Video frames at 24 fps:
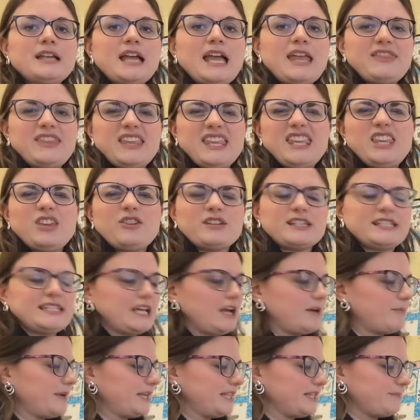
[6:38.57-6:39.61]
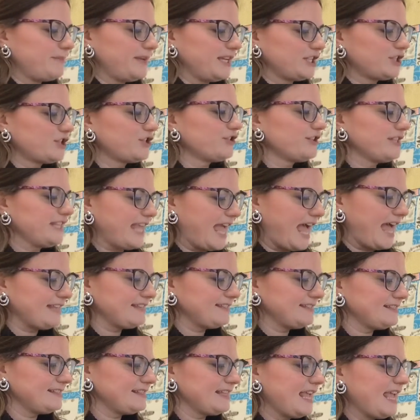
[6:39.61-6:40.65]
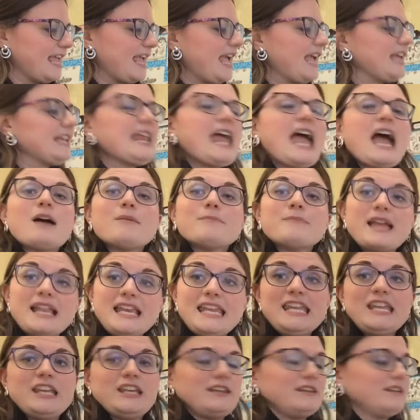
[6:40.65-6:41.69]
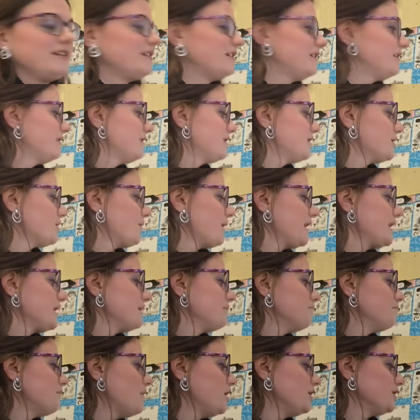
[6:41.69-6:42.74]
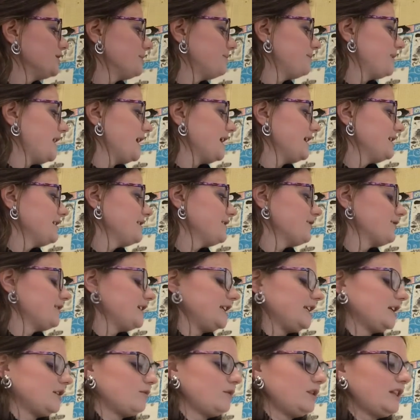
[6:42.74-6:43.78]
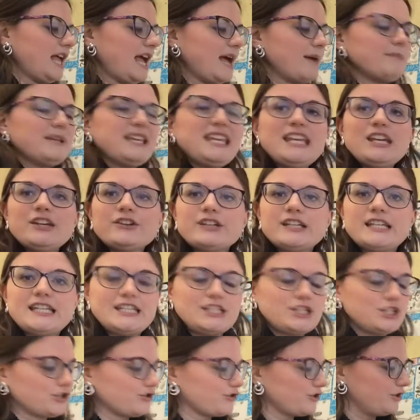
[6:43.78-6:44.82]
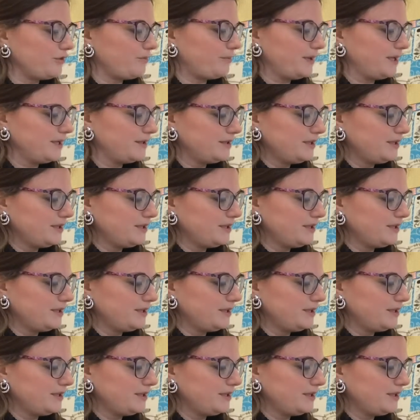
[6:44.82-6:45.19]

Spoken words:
I think you can tell by the picture, yes. And how many? So I can multiply because they're equal. How many are in each group?